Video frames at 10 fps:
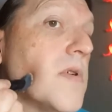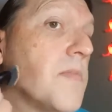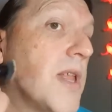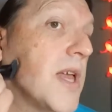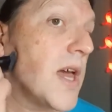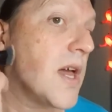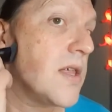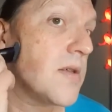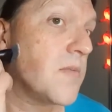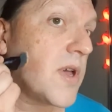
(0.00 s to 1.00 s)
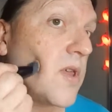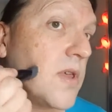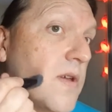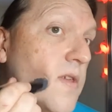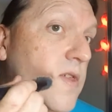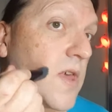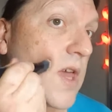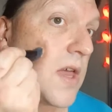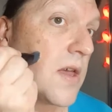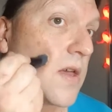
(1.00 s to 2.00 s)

medication, but you can see